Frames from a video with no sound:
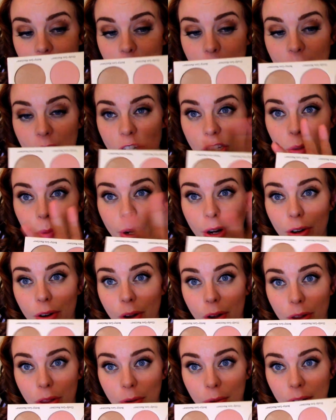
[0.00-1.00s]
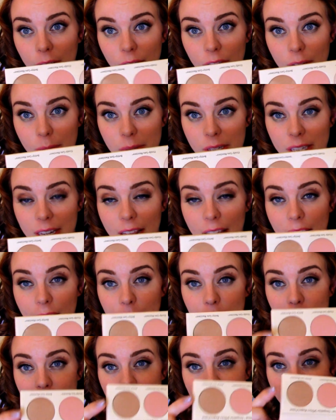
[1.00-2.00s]
I'm actually wearing all three of them today. I
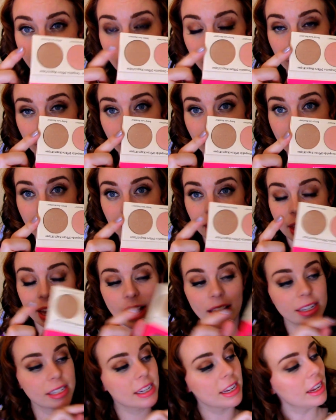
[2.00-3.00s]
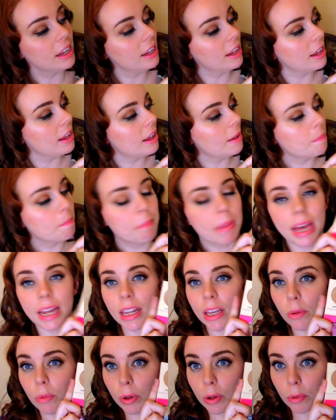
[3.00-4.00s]
was afraid that
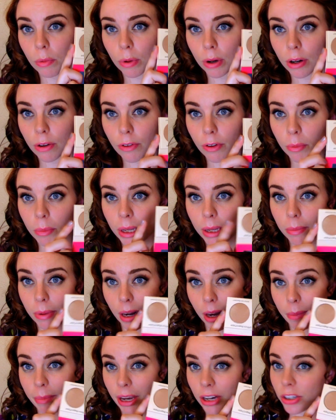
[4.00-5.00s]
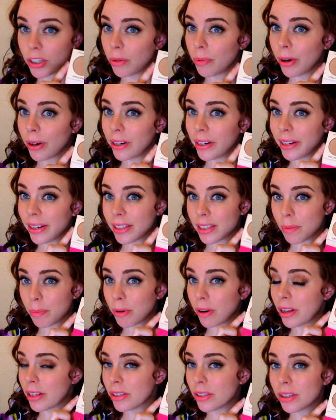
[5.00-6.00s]
Betty wouldn't work for me, but I'm actually wearing it as a
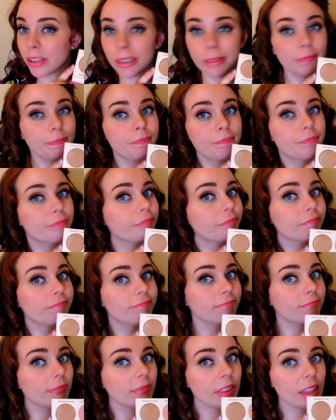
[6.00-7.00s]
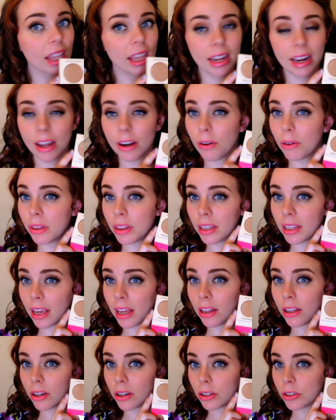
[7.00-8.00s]
bronzer, and I don't think I
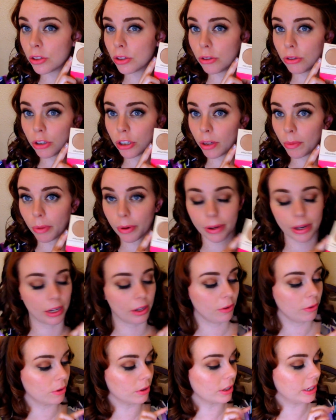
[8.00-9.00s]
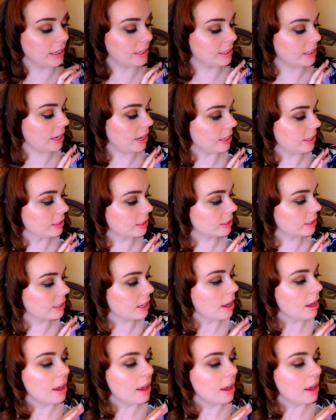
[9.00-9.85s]
look too shimmery or intense.